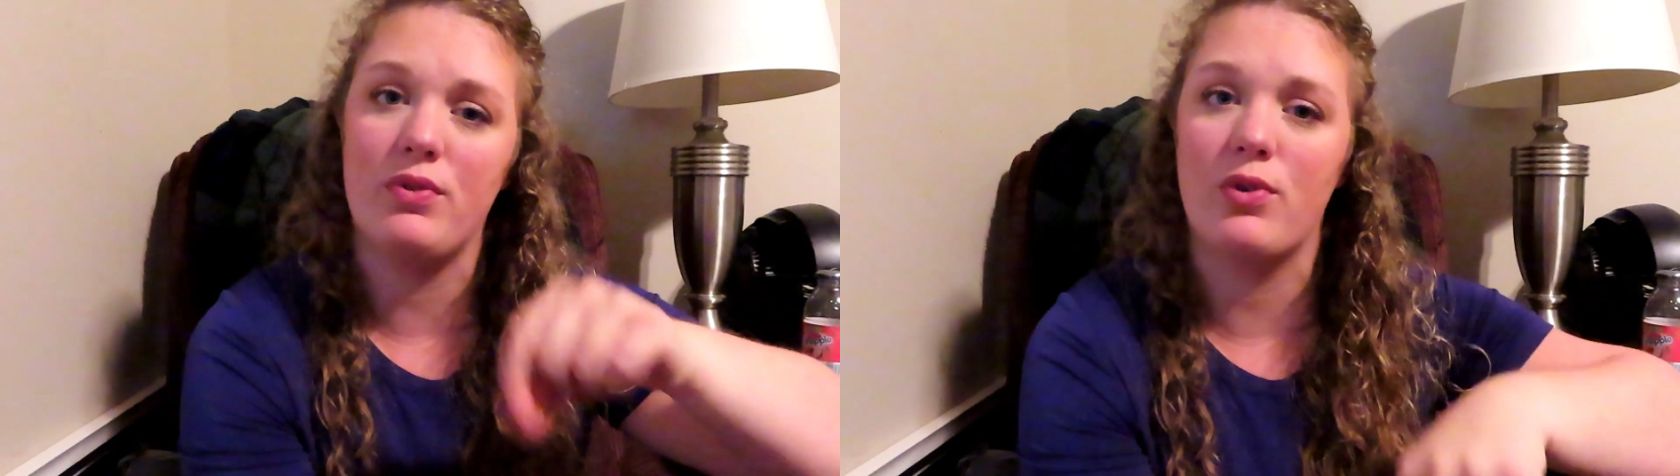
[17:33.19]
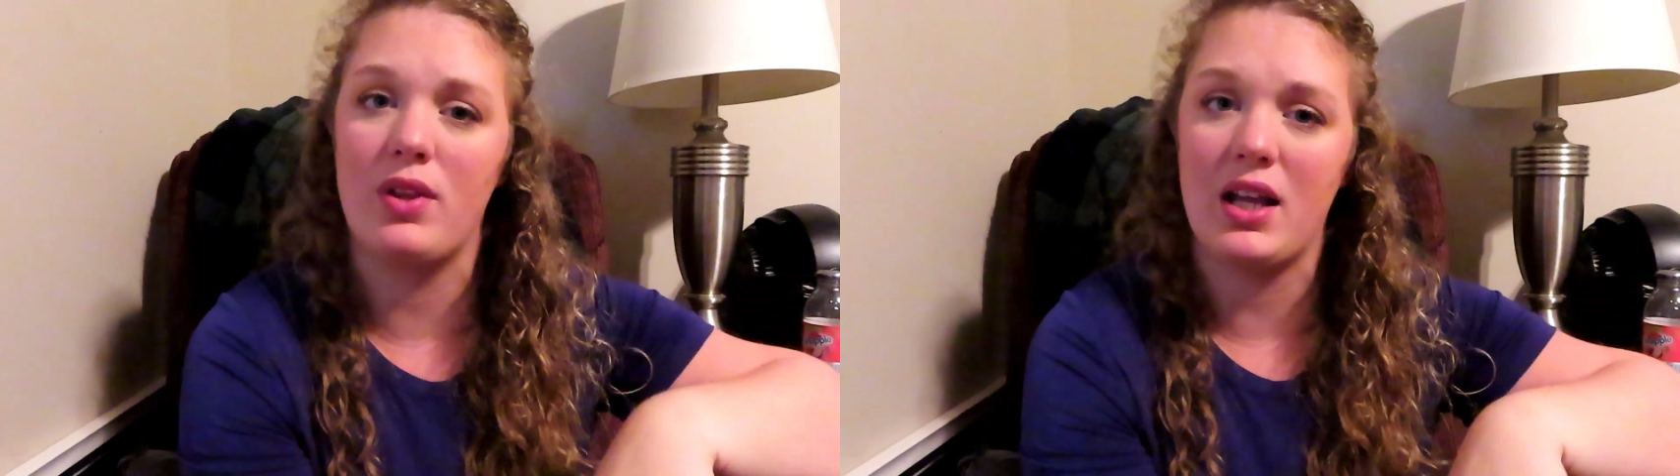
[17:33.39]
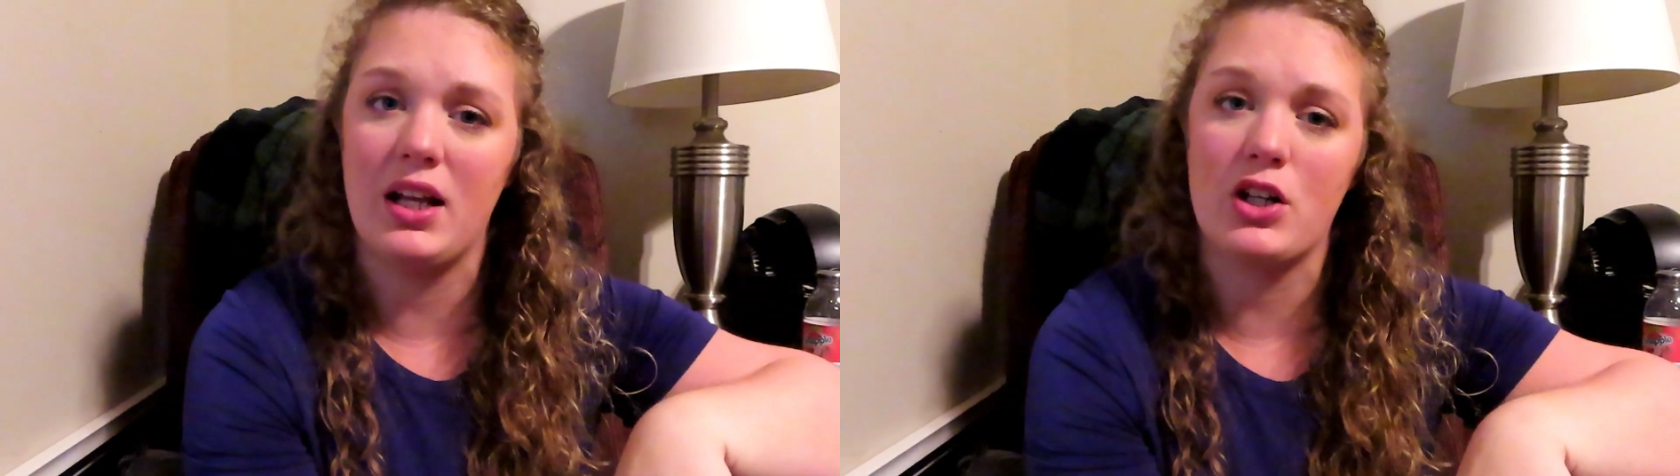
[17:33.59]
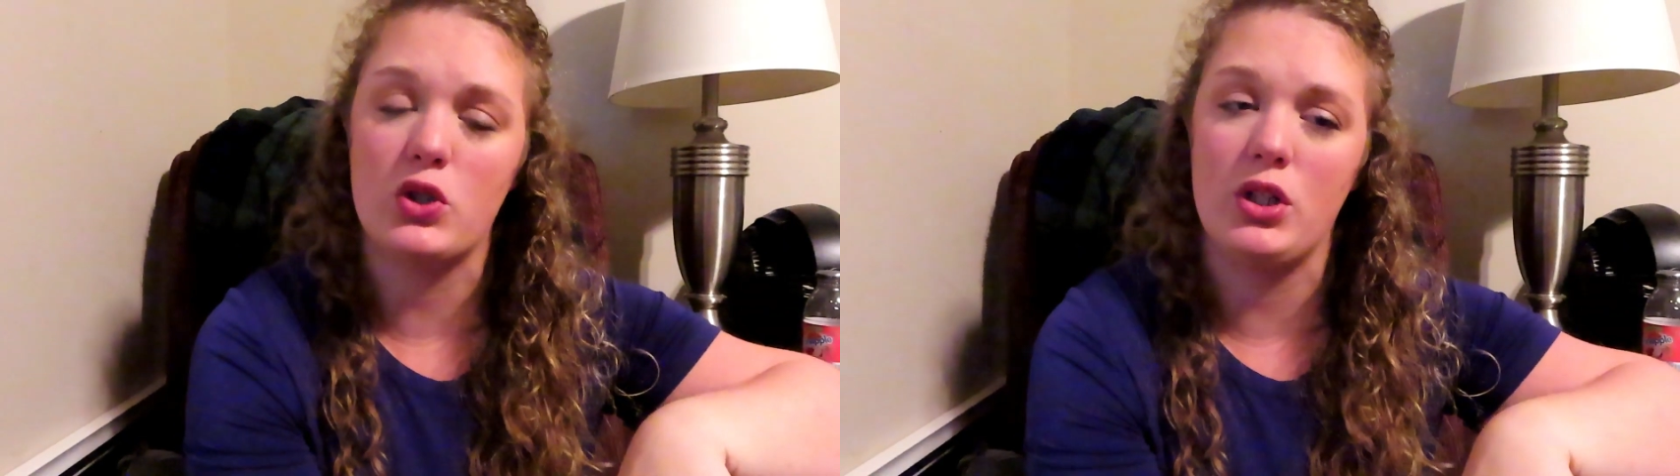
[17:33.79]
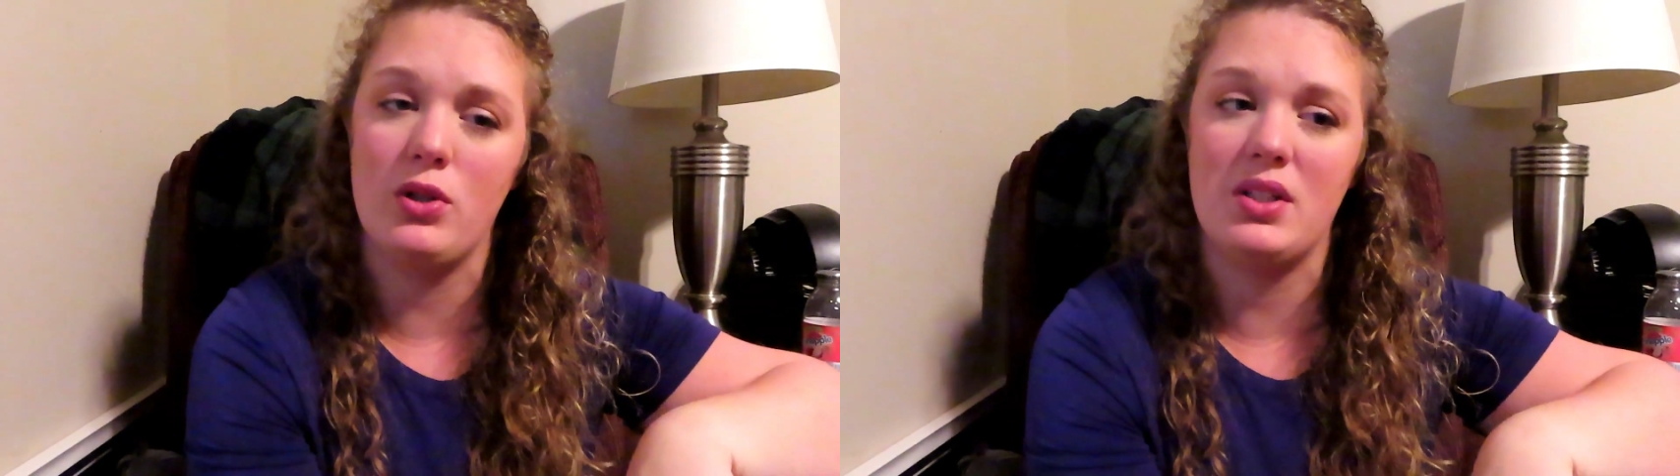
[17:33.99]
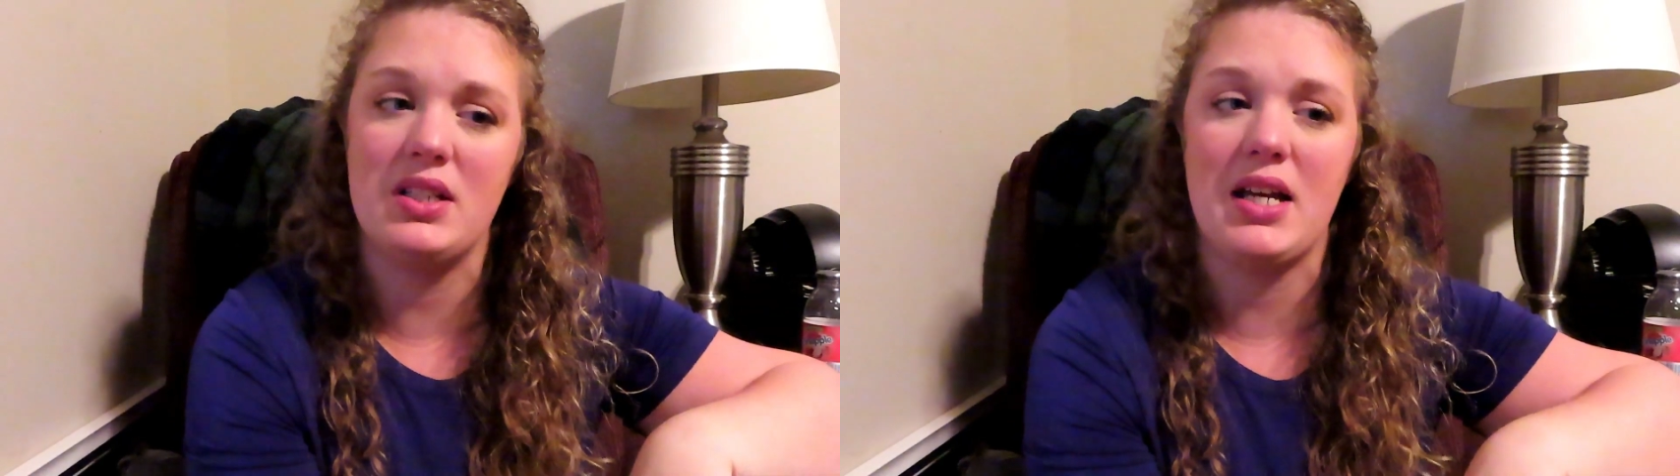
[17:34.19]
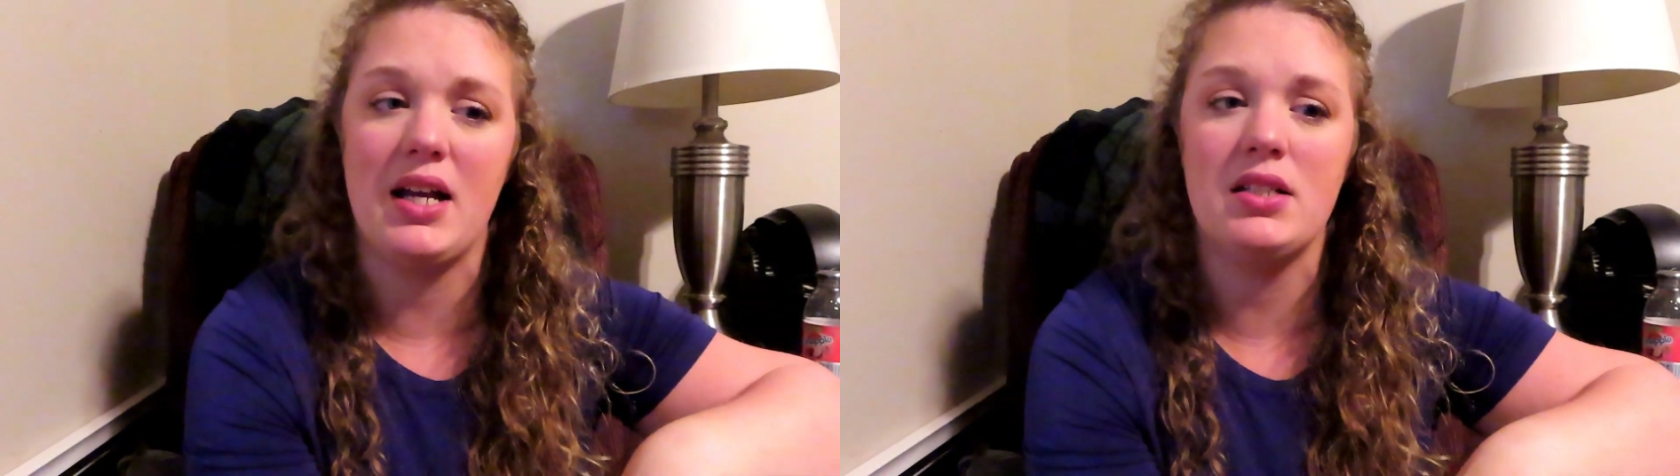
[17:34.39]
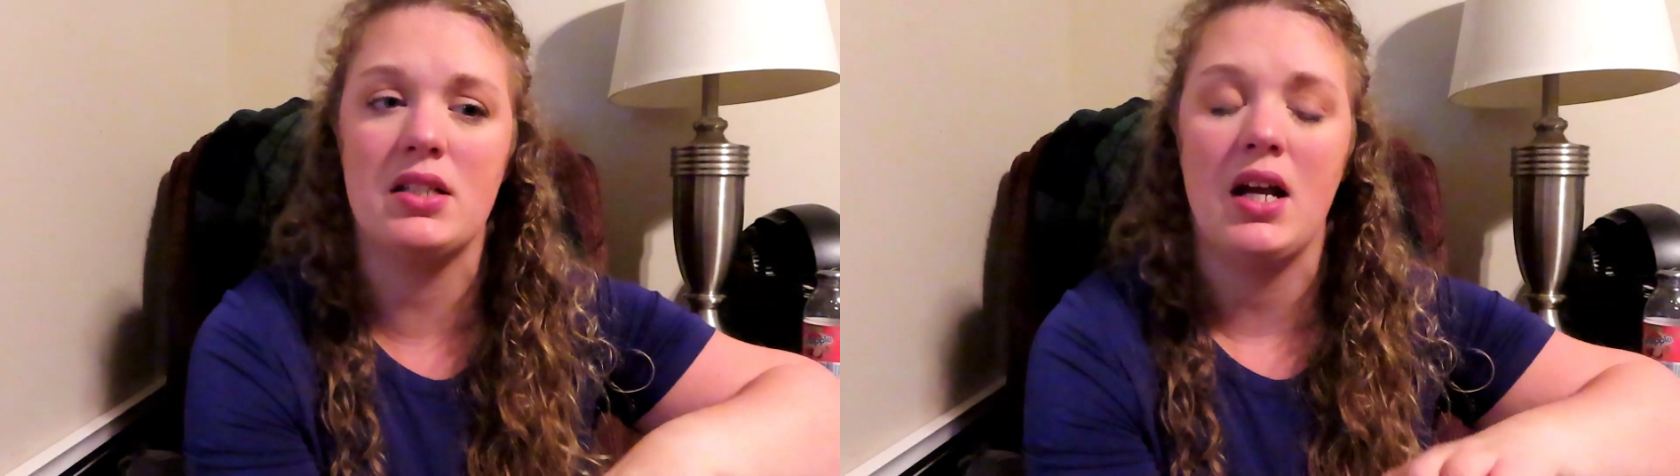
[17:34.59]
before they can actually do the
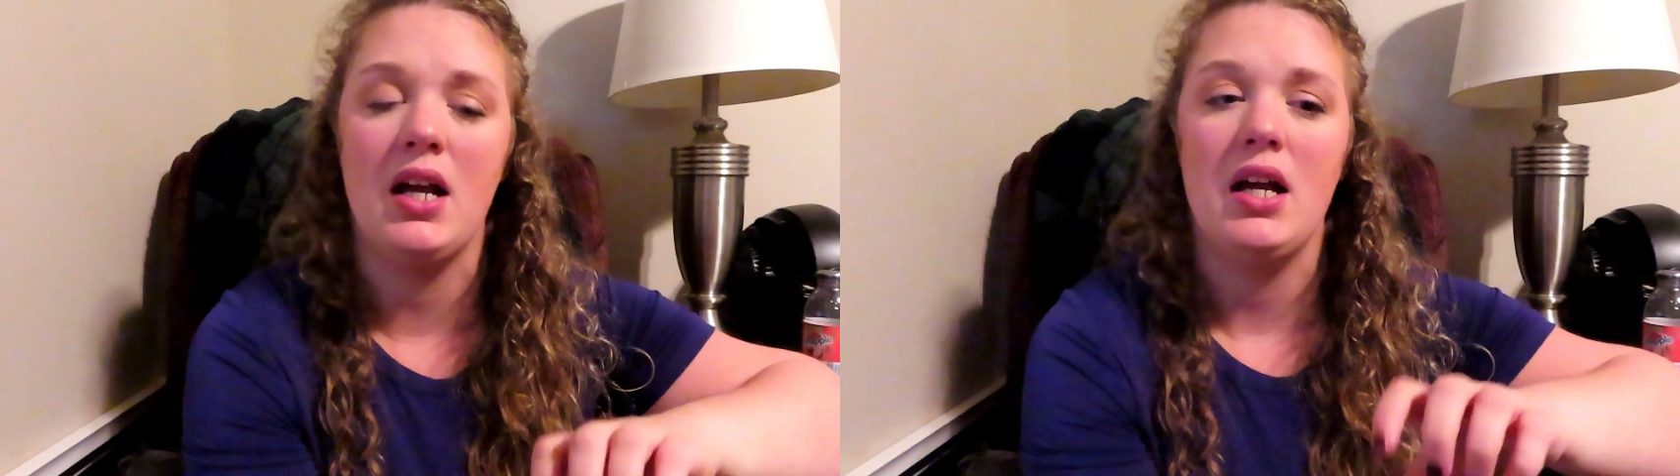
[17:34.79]
test.